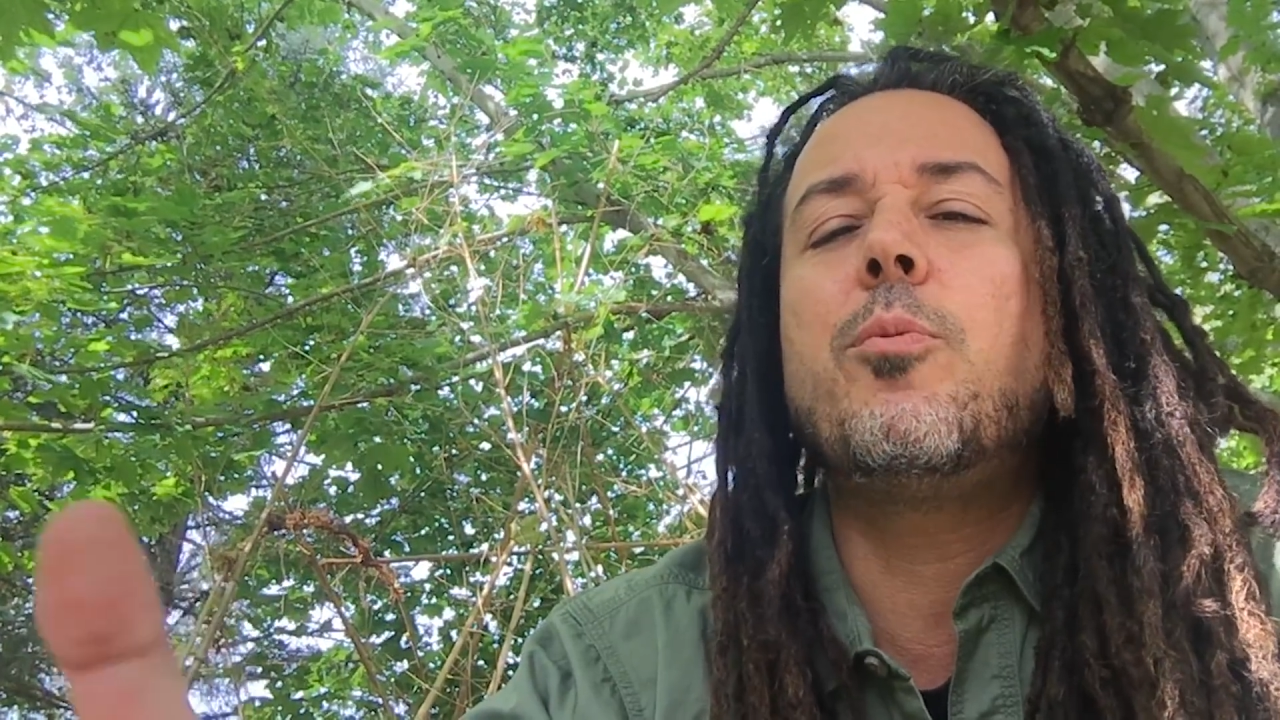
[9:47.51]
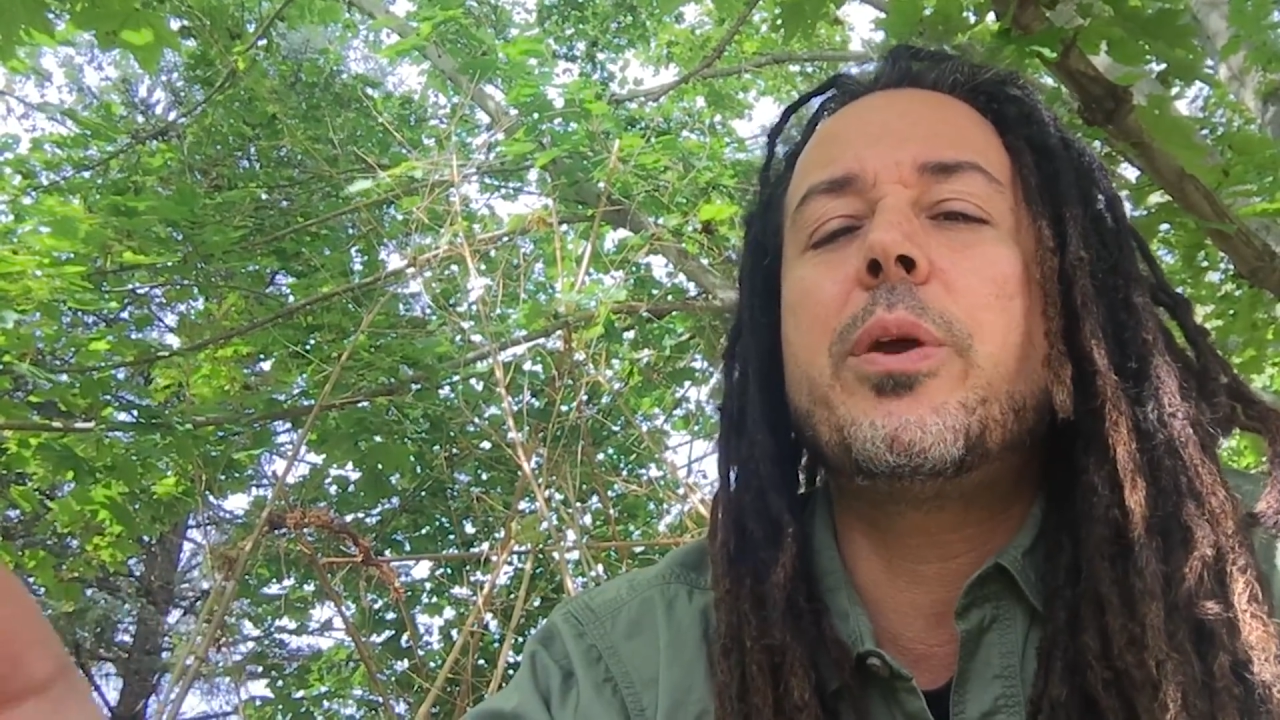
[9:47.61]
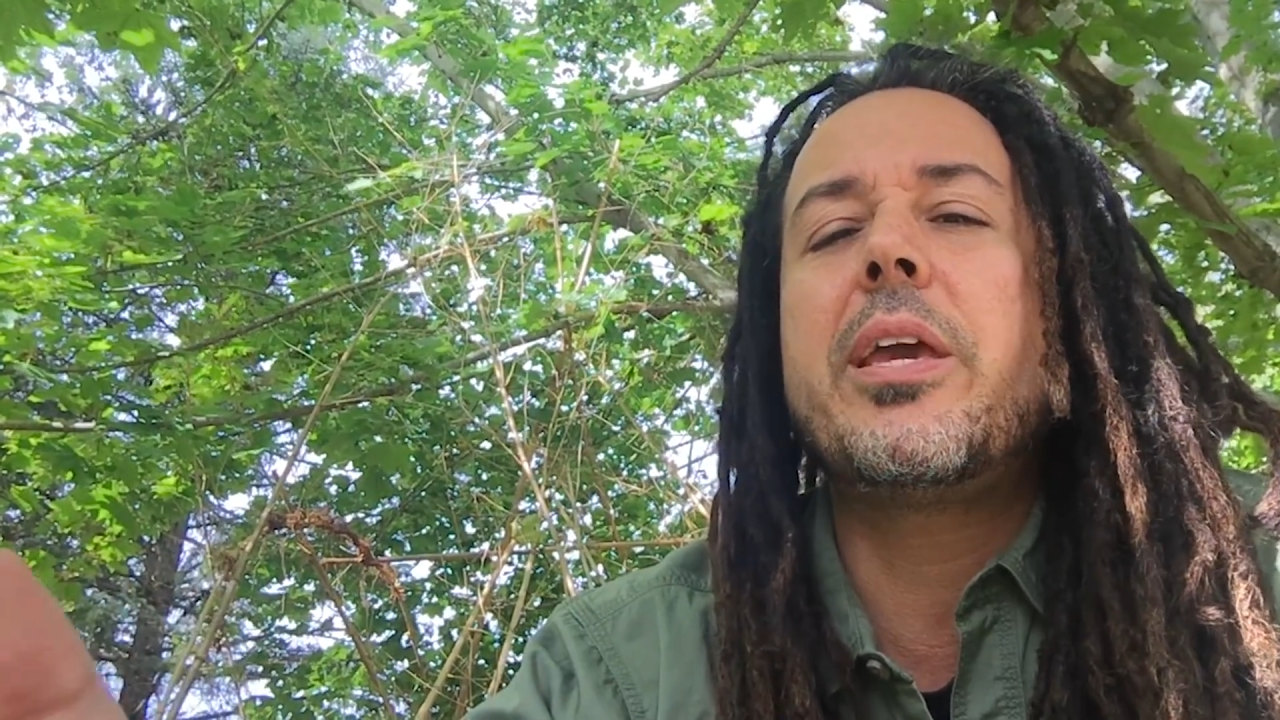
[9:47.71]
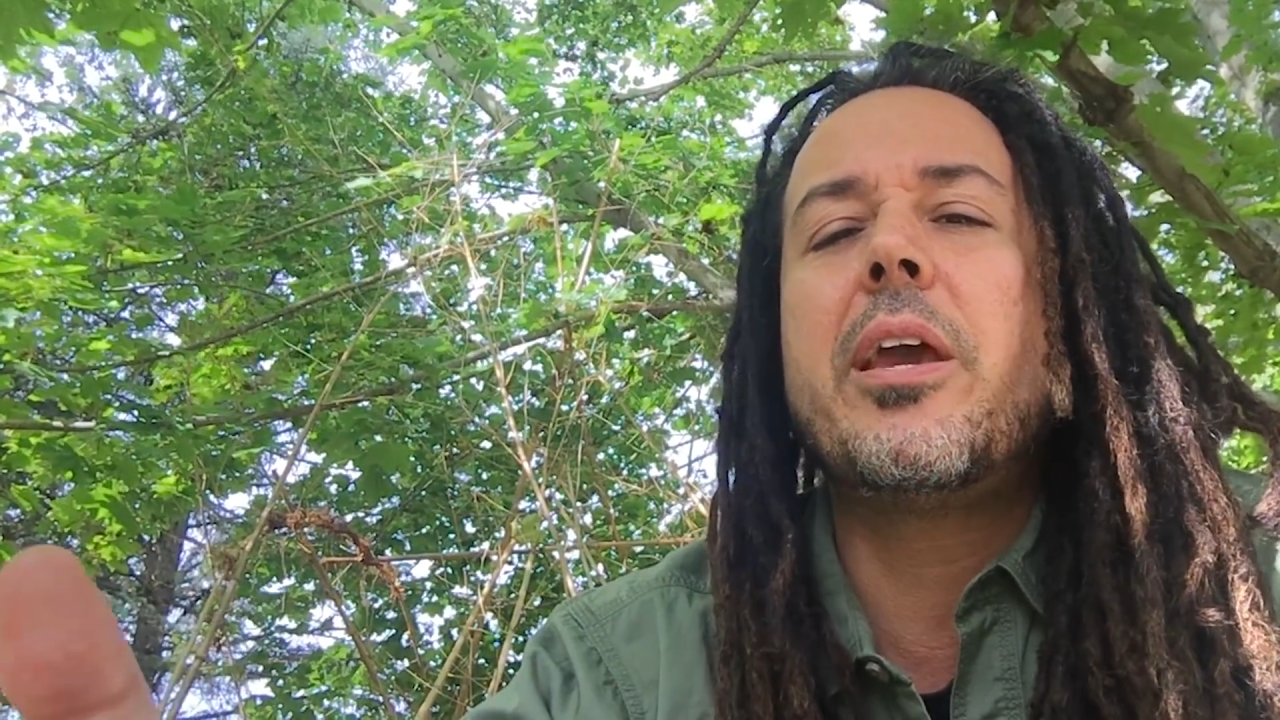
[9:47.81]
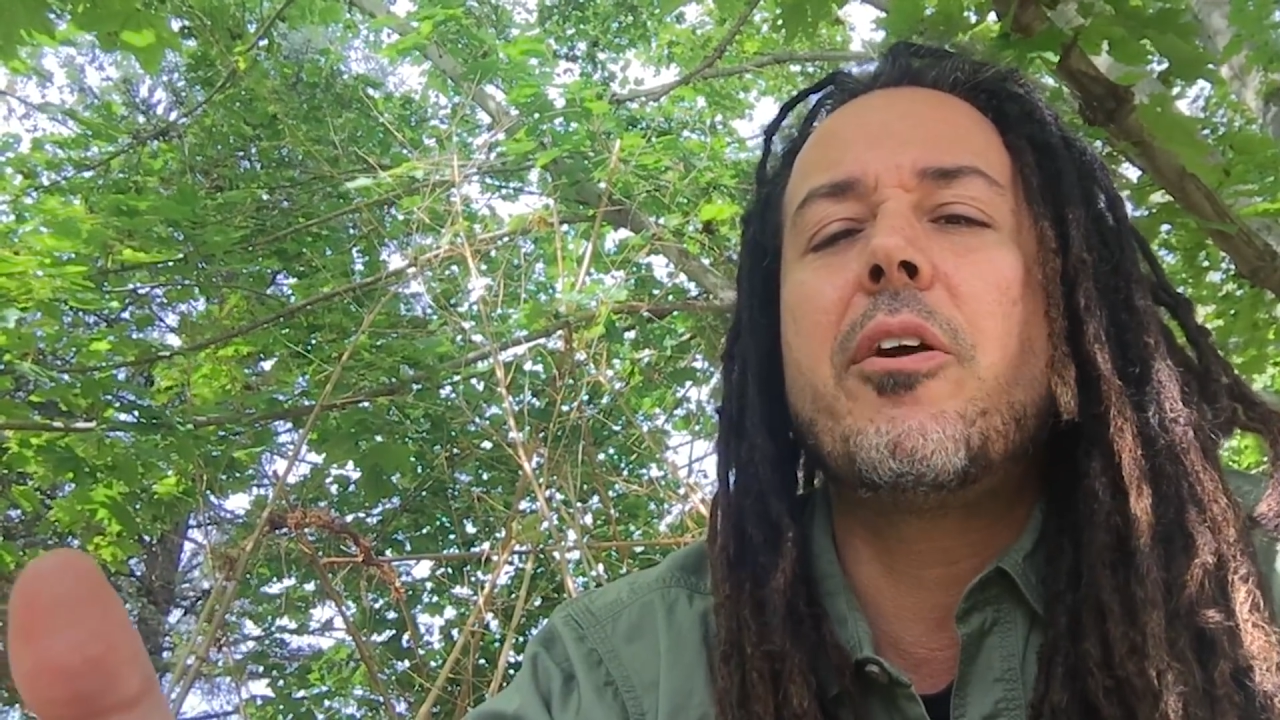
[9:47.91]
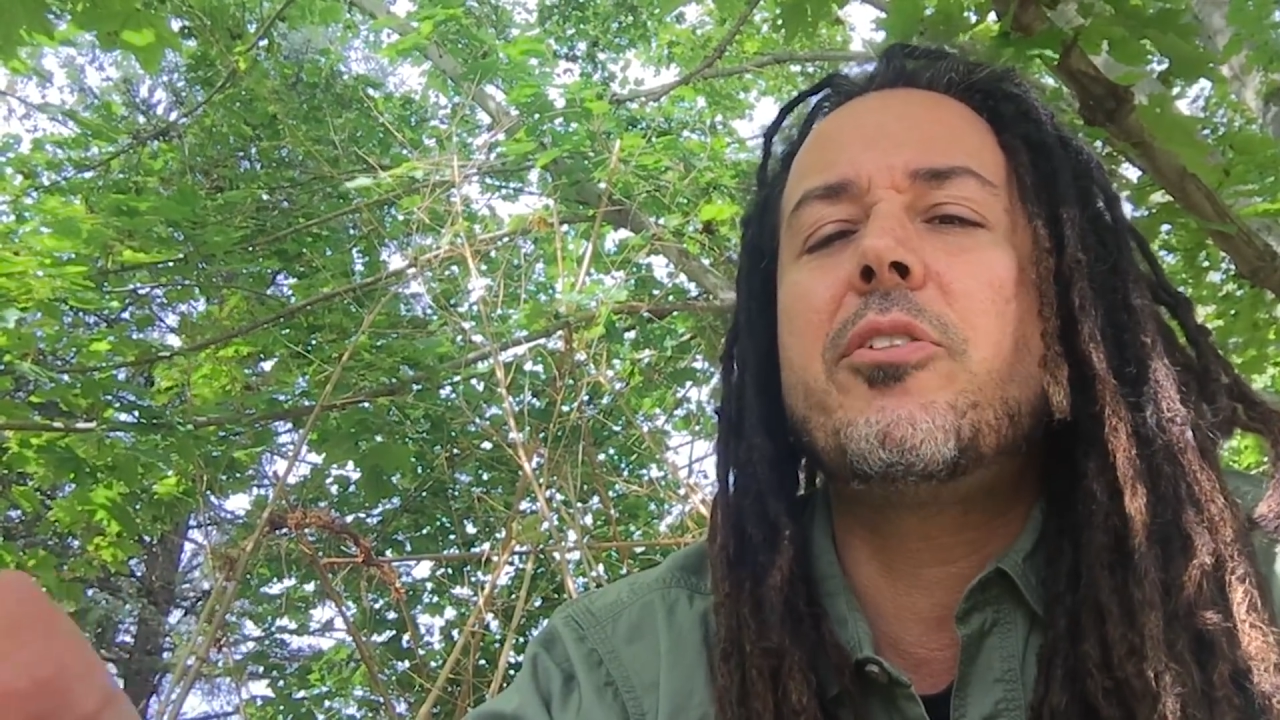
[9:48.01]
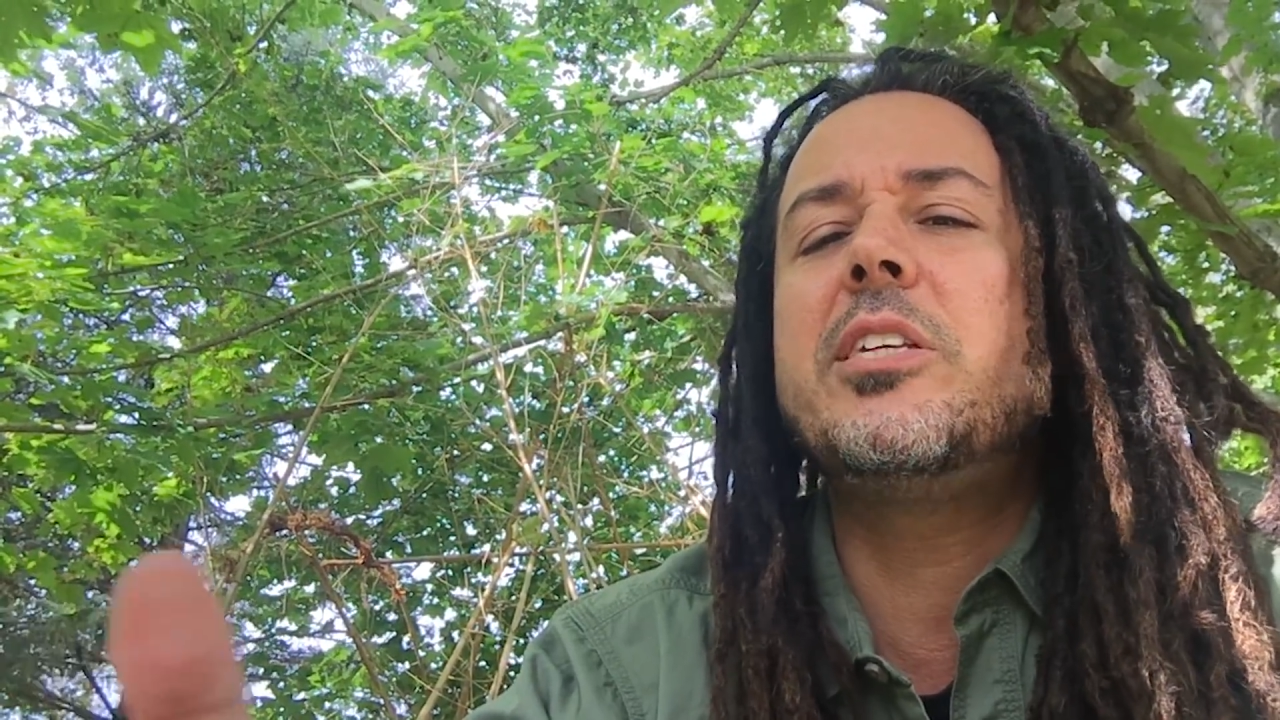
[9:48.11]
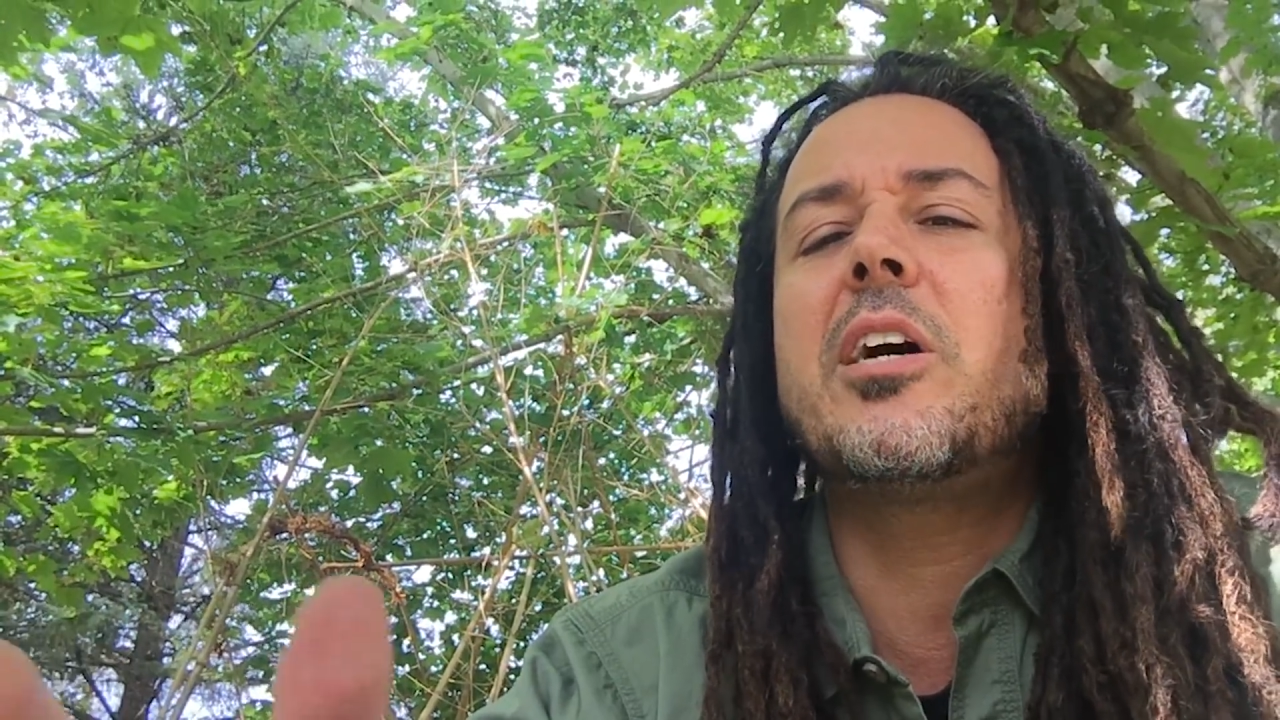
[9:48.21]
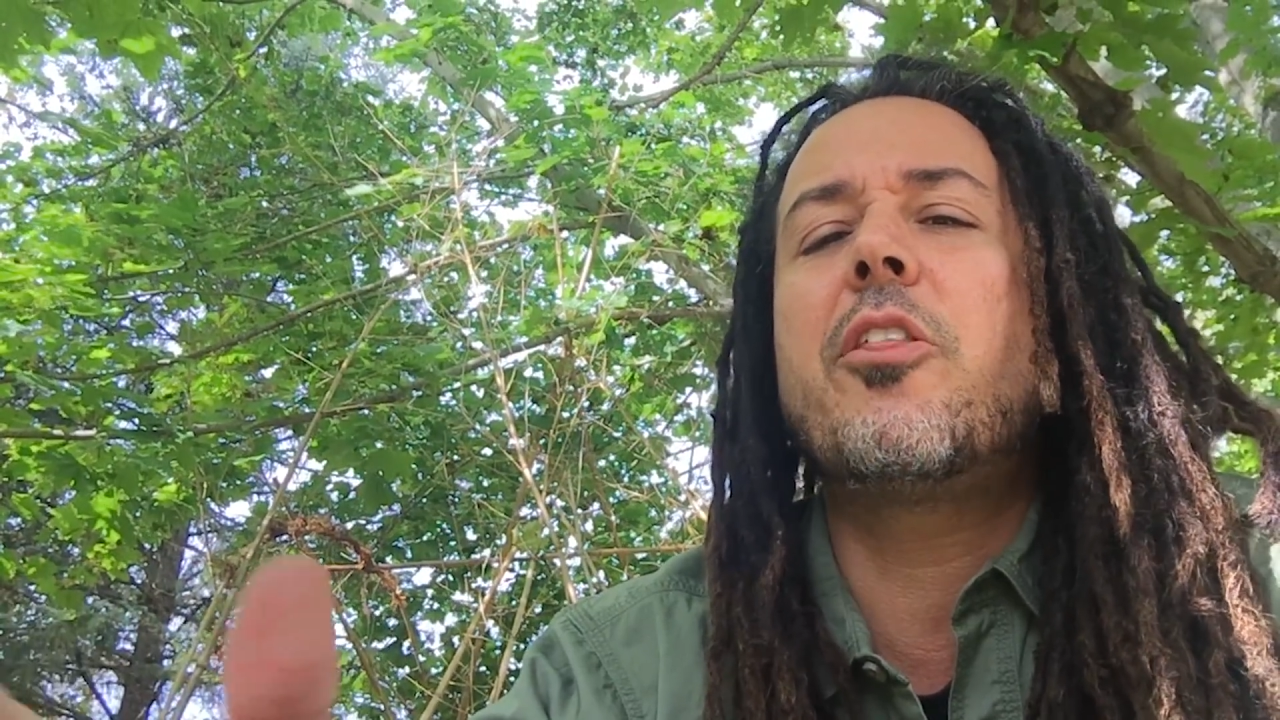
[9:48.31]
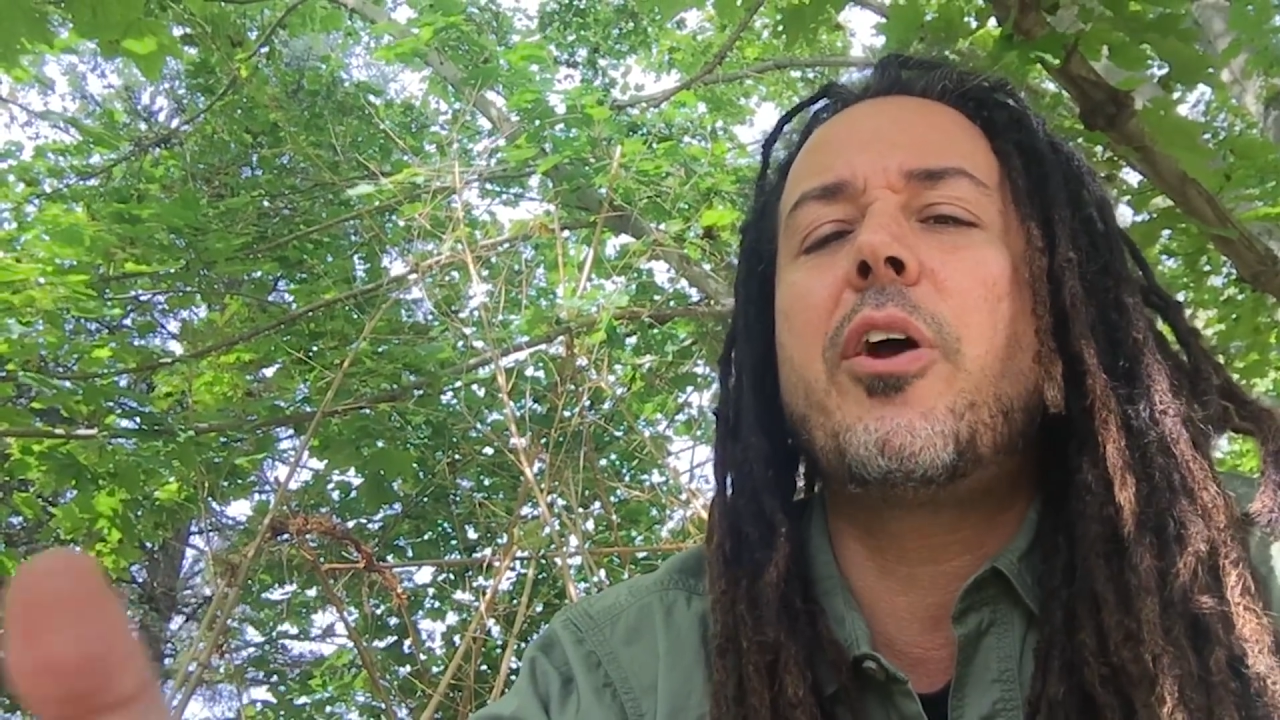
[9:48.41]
we hear these other